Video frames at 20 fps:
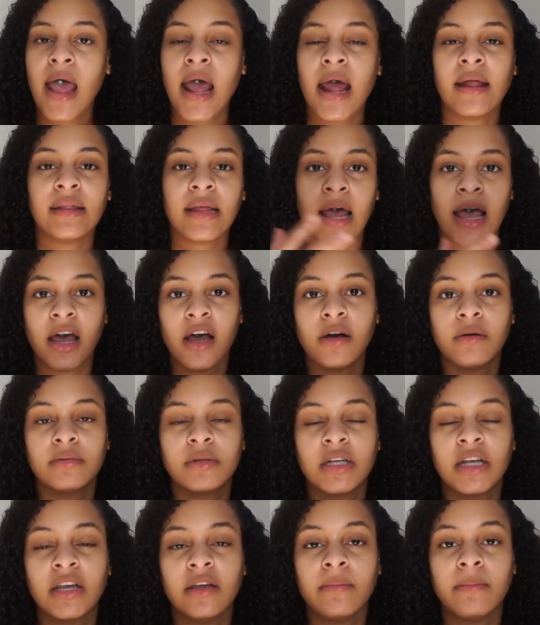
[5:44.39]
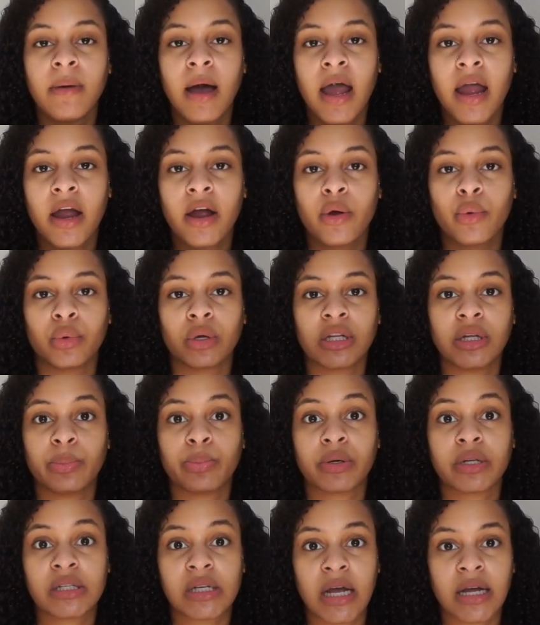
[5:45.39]
And that helped keep my hair really
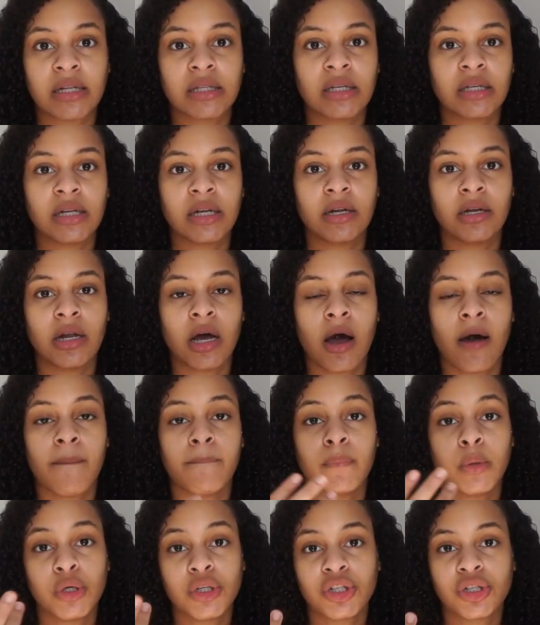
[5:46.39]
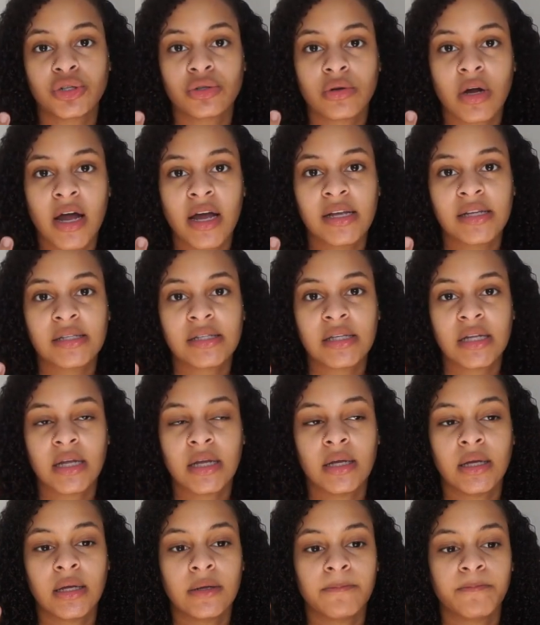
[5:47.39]
protected and um, moisturized
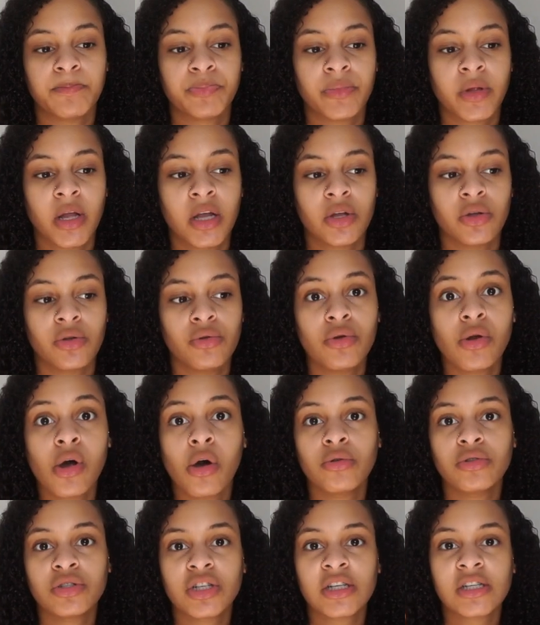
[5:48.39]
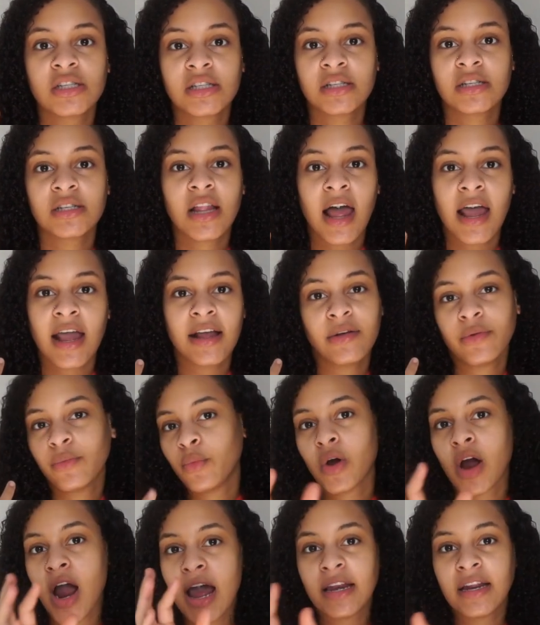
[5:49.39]
and you know, just like
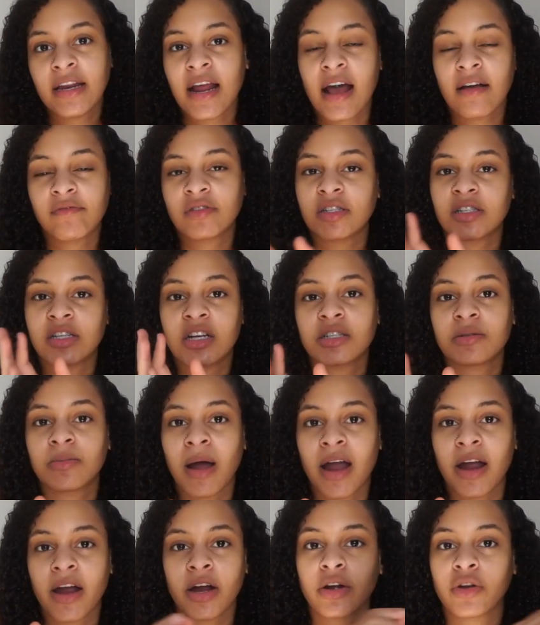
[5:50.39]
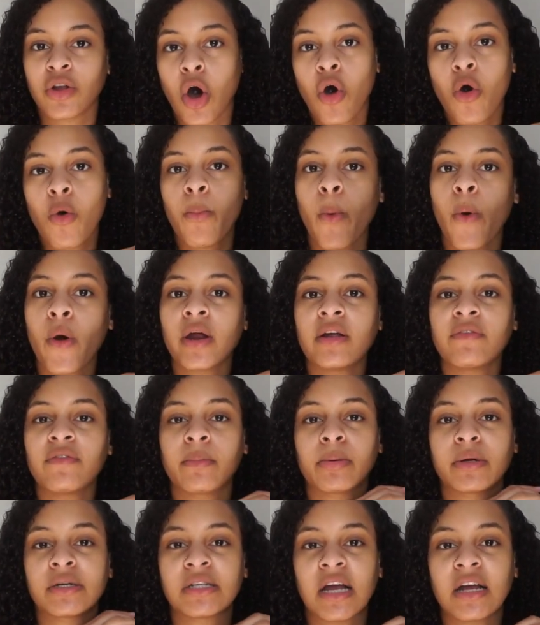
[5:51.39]
where I didn't have to touch my hair. The whole point of a
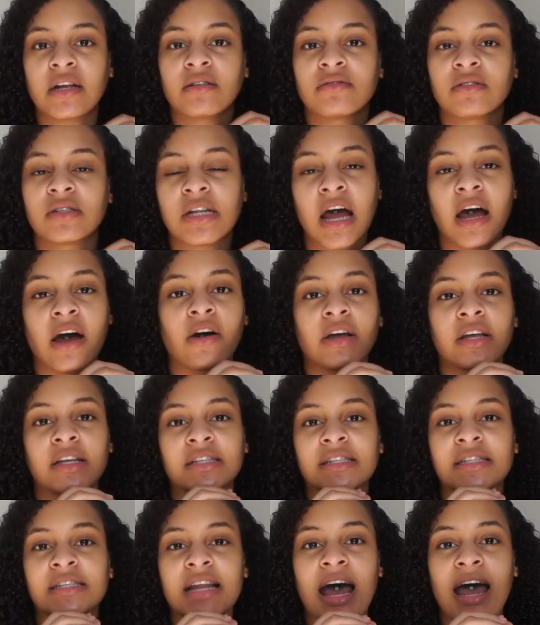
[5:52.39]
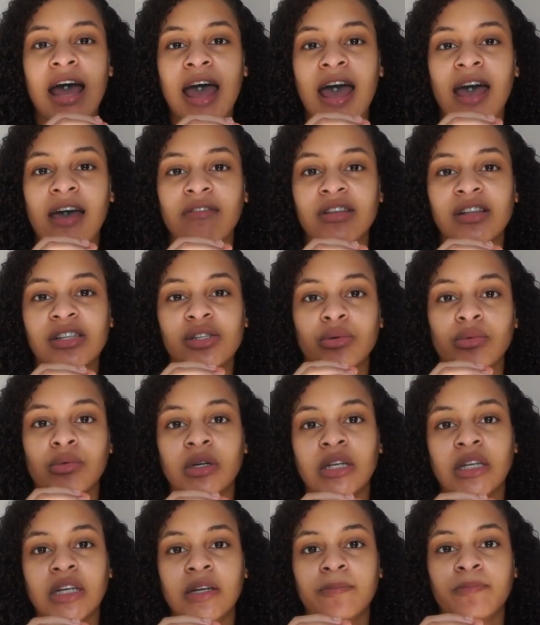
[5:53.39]
protective style is not having to
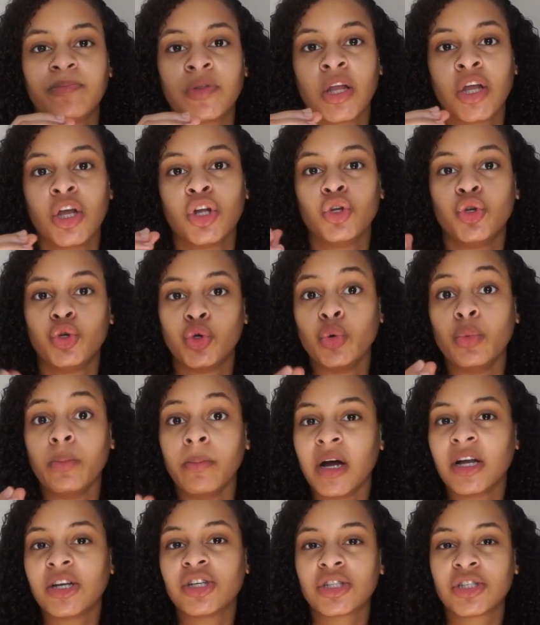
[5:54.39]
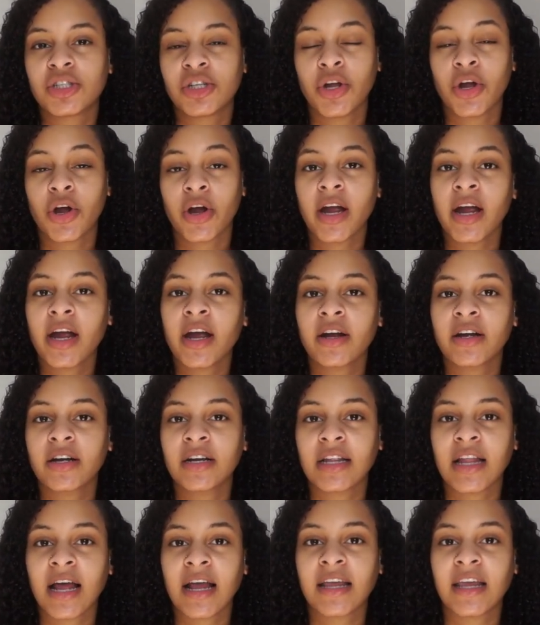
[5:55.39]
really do much to your hair
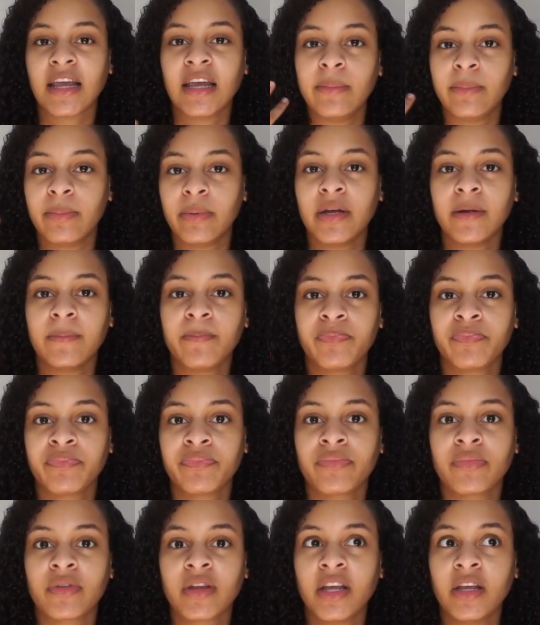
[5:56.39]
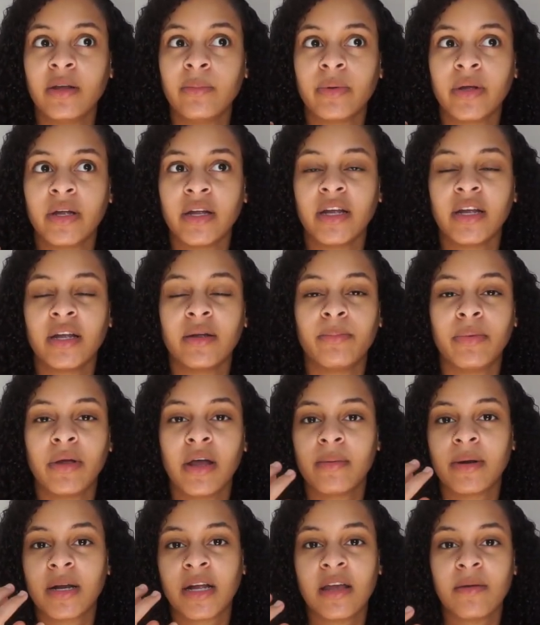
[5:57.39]
to like keep it keep it, be
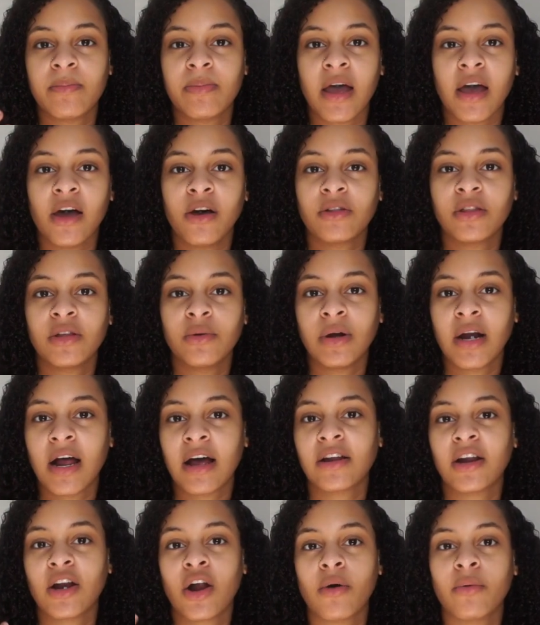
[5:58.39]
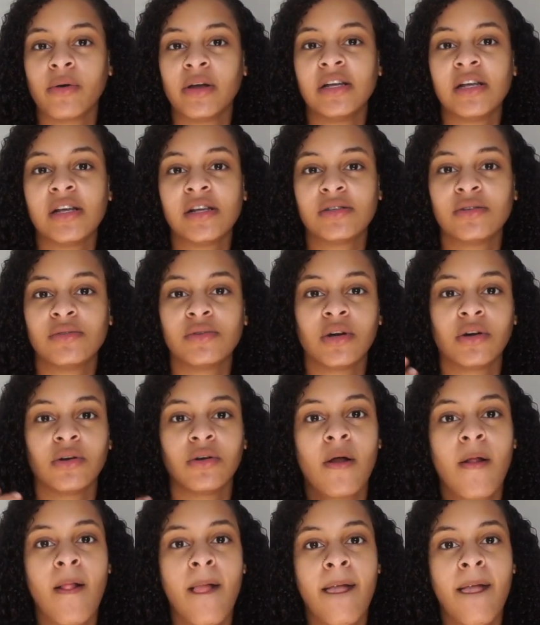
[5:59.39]
able to keep it healthy without it always, you know,